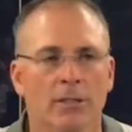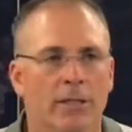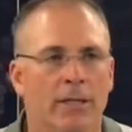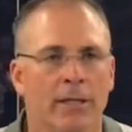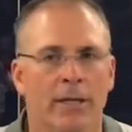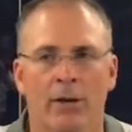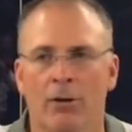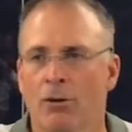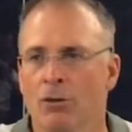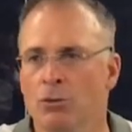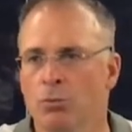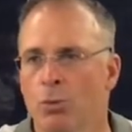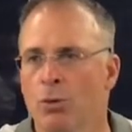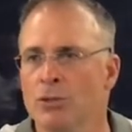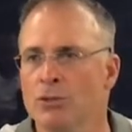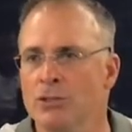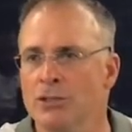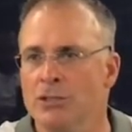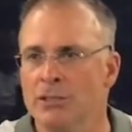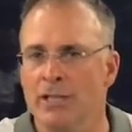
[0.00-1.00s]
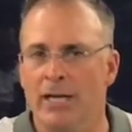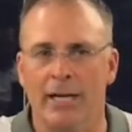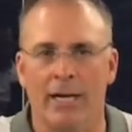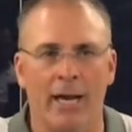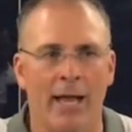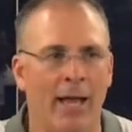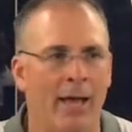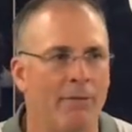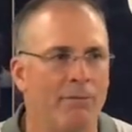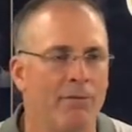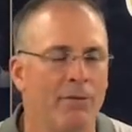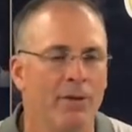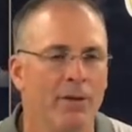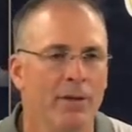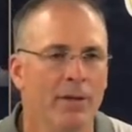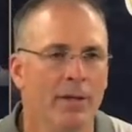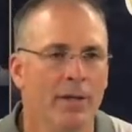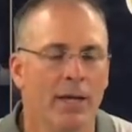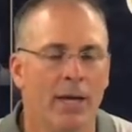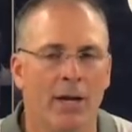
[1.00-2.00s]
And it hurts worse in the second half.
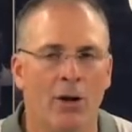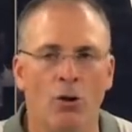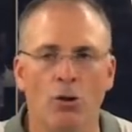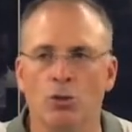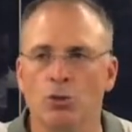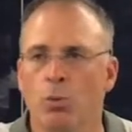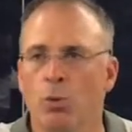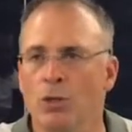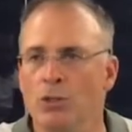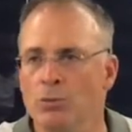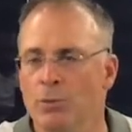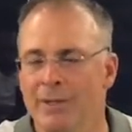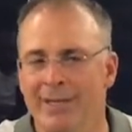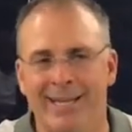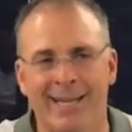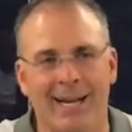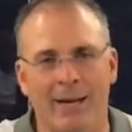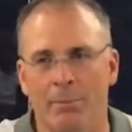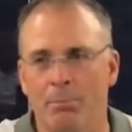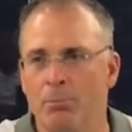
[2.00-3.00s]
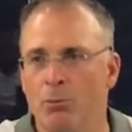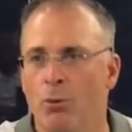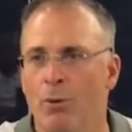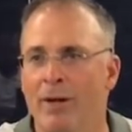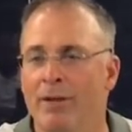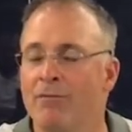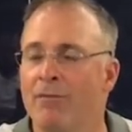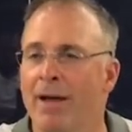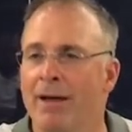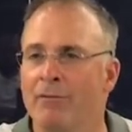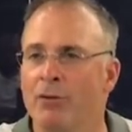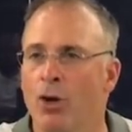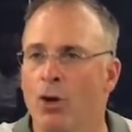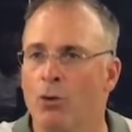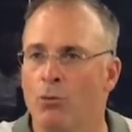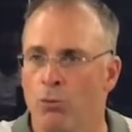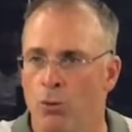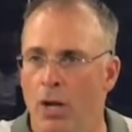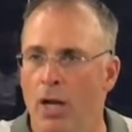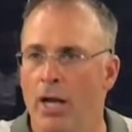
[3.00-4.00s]
It hurts worse when you got a 25 yard
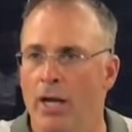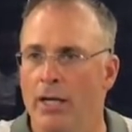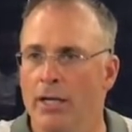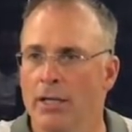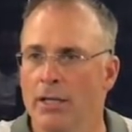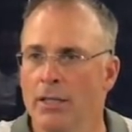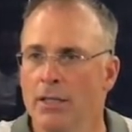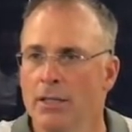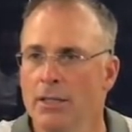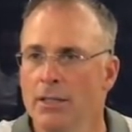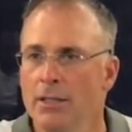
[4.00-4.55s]
run